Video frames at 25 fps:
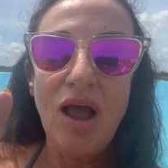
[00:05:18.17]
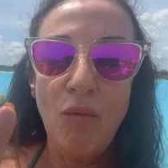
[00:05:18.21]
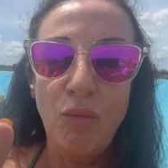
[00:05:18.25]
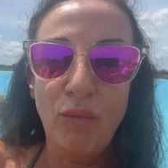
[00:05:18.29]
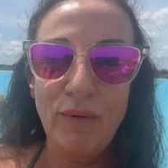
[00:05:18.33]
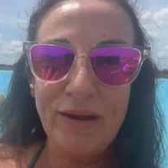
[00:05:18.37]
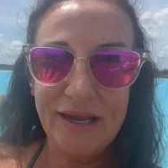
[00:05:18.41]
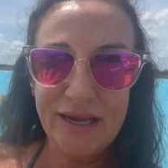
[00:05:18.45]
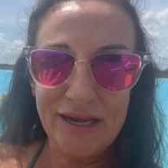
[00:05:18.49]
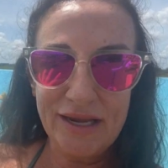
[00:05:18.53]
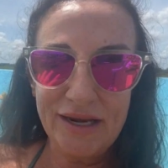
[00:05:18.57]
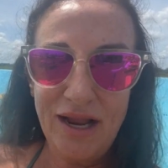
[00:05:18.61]

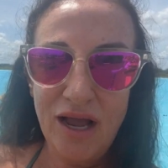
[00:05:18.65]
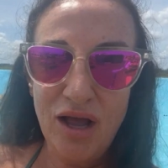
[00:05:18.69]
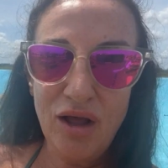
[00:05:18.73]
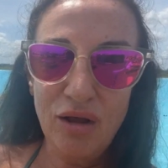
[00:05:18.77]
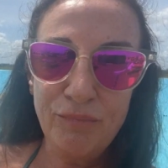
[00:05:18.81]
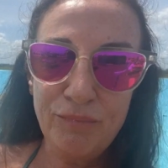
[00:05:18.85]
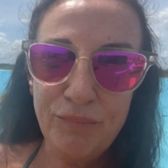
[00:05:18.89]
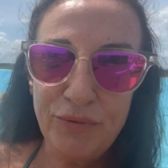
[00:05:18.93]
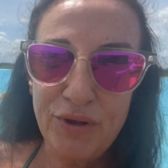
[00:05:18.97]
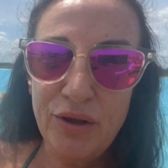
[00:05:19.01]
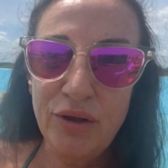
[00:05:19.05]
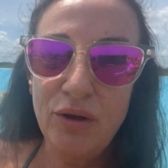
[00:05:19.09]
We can
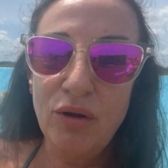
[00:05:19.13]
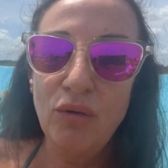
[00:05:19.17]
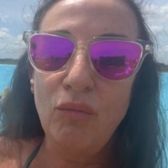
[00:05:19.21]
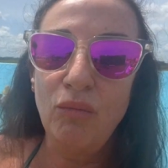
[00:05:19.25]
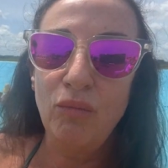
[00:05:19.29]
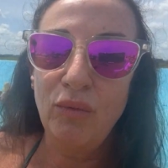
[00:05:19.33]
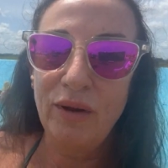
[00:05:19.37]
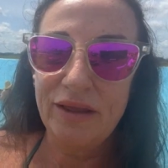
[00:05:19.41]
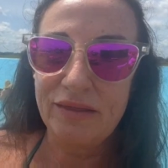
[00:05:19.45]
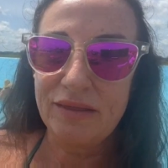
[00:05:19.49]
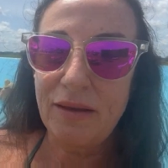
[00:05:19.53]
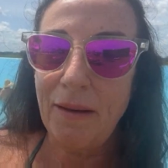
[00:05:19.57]
help you
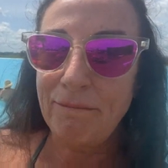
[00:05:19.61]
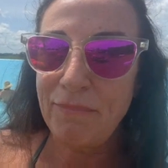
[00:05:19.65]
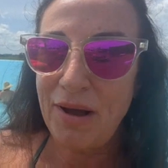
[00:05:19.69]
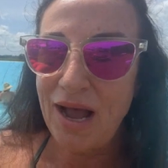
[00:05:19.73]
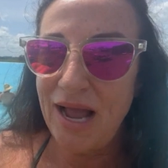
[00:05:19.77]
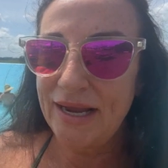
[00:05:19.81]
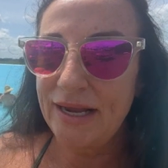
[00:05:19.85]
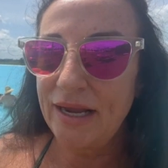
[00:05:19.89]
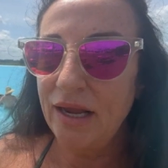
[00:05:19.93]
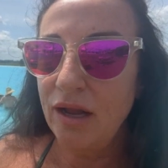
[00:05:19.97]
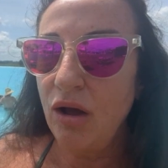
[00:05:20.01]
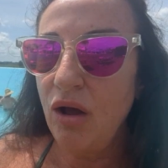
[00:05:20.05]
with
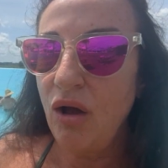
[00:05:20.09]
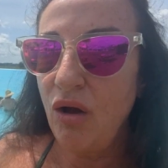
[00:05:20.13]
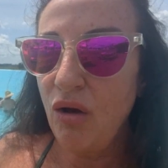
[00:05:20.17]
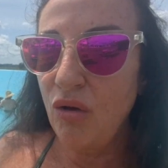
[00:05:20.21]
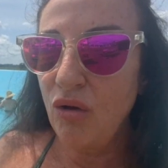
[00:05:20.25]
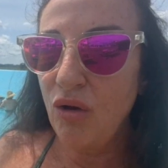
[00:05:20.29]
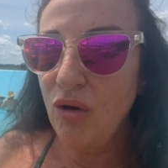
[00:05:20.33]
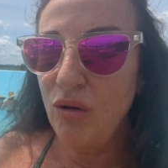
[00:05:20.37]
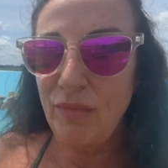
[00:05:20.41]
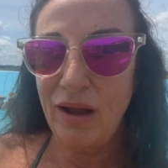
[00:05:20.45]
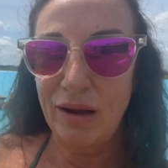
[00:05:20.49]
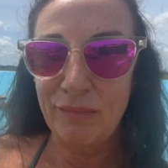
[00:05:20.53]
buying a
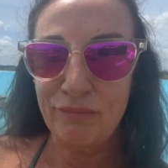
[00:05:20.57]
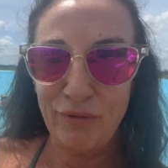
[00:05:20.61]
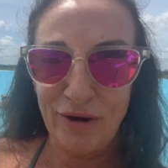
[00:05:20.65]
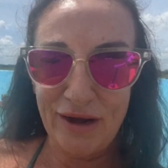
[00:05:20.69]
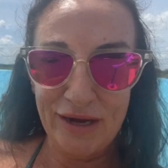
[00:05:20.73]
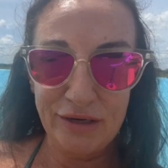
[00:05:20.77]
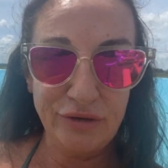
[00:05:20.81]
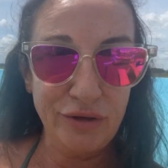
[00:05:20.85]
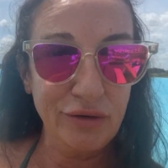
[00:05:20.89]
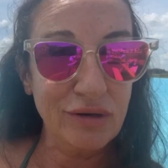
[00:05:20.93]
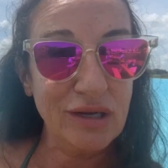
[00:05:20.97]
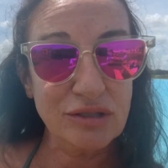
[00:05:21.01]
home, a
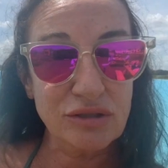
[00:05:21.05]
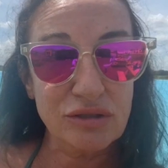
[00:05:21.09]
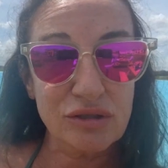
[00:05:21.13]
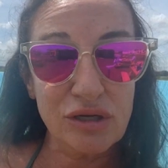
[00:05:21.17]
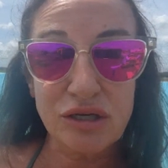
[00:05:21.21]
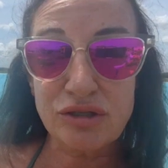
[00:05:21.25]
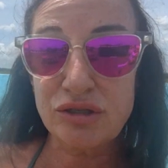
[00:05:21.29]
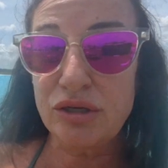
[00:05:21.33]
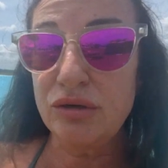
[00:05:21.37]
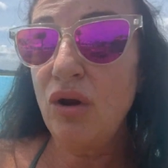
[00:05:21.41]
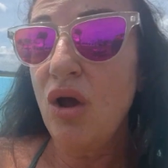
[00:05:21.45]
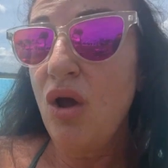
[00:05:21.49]
brand new
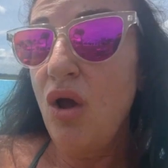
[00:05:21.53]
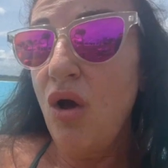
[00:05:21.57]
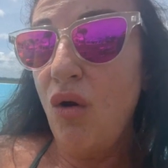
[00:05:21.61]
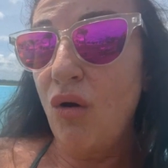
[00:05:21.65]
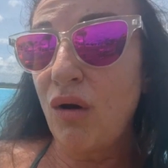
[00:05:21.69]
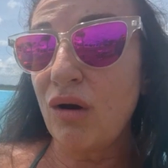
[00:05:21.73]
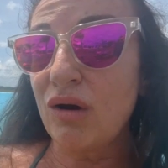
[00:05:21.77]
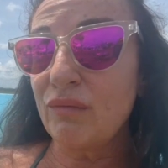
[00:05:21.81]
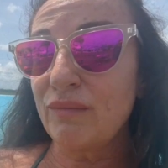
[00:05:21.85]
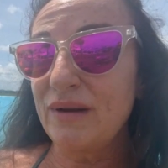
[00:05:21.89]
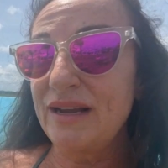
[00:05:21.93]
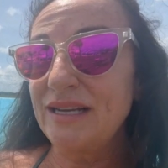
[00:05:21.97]
construction
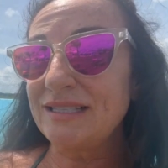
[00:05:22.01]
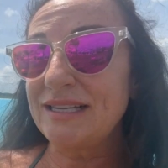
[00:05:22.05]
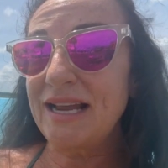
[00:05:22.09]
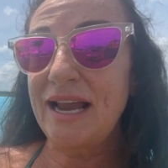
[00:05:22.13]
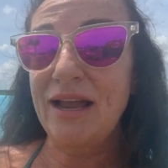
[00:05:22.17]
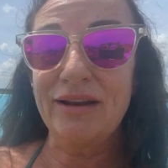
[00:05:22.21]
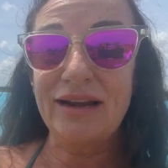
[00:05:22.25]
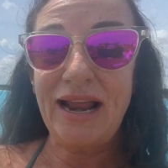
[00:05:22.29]
or a resale.